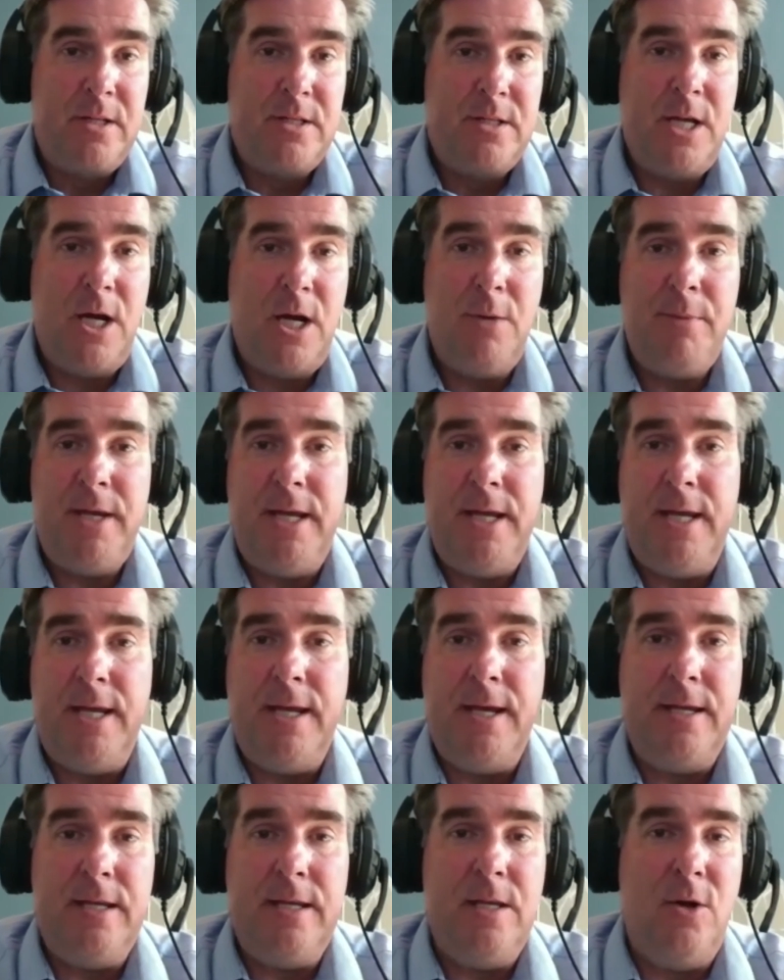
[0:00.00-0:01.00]
Tell me,
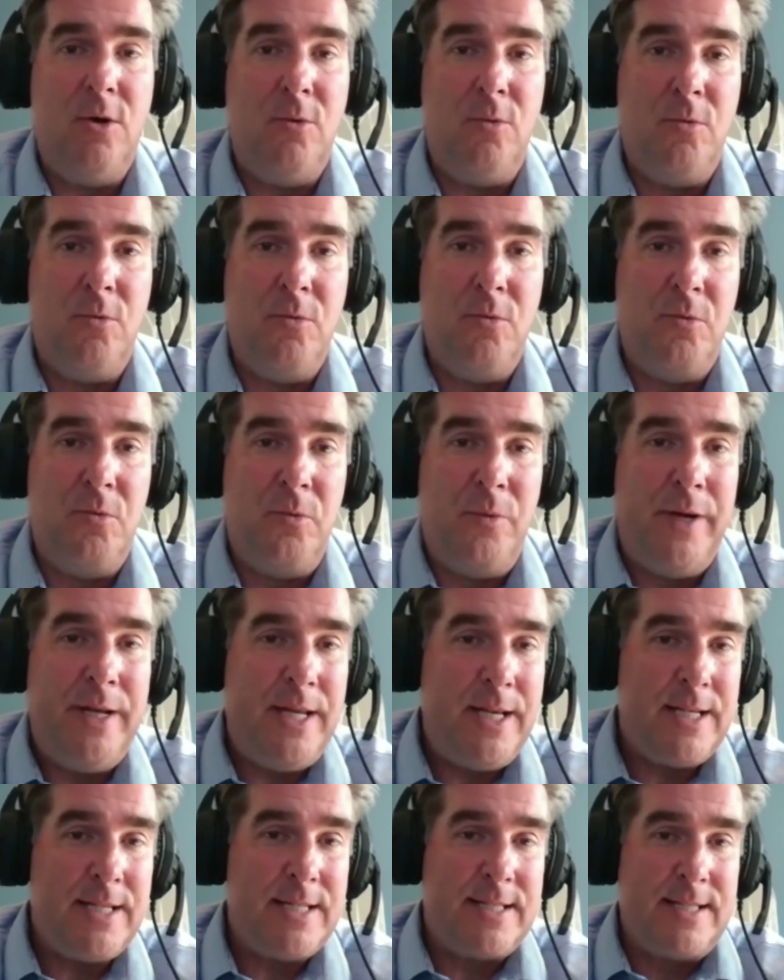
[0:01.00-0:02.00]
what
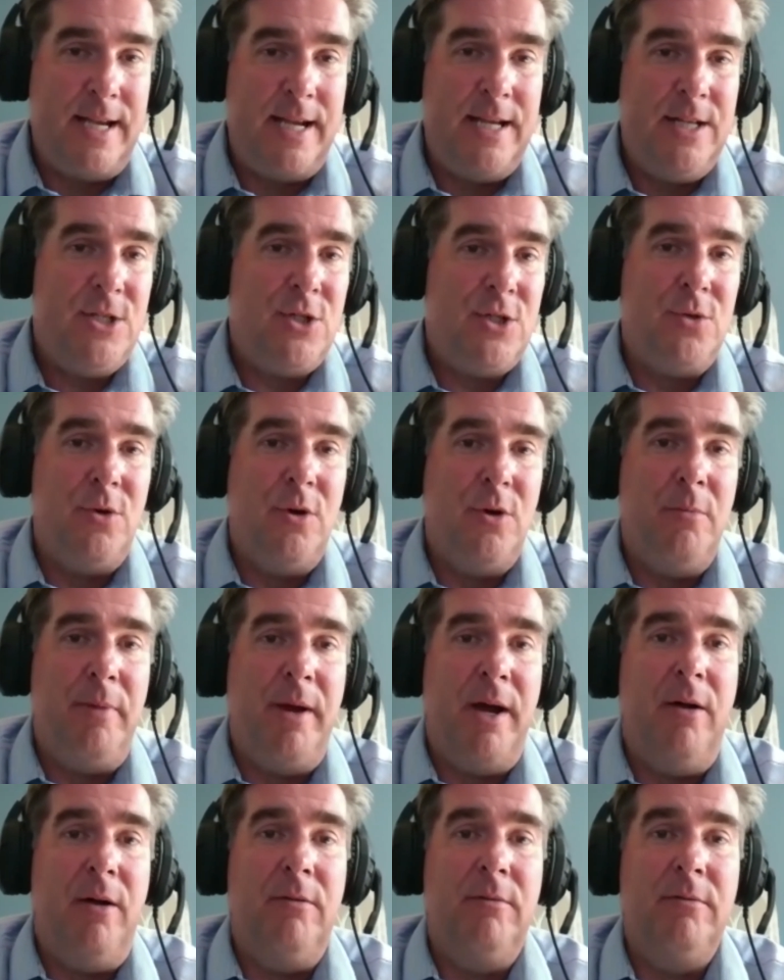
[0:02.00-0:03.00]
excites you
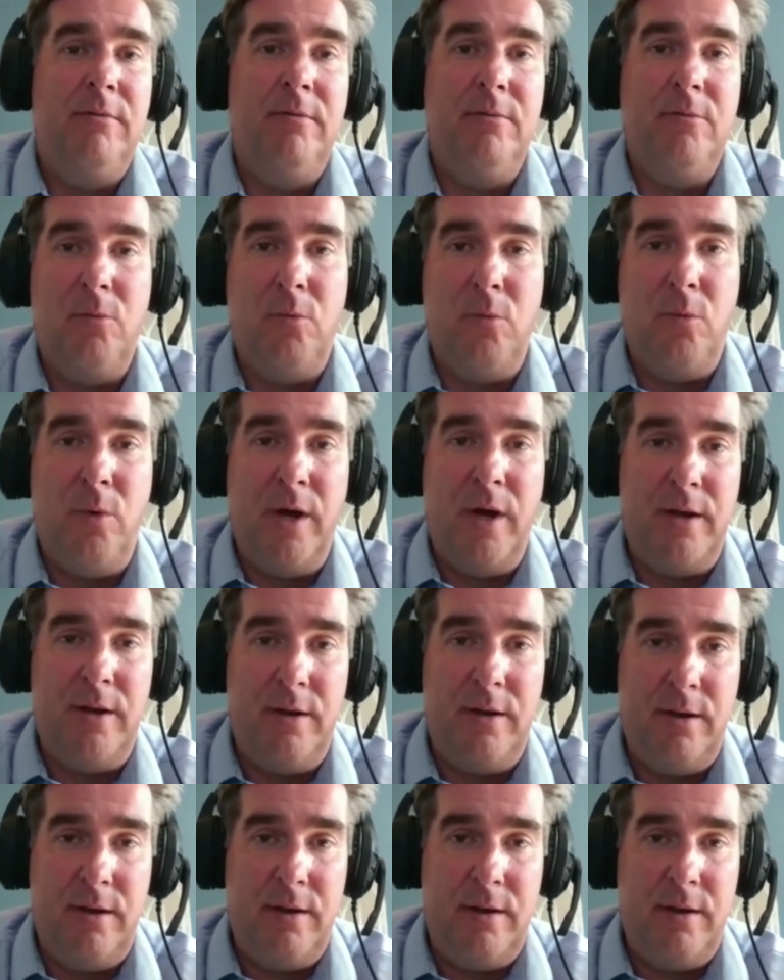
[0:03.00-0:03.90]
about what,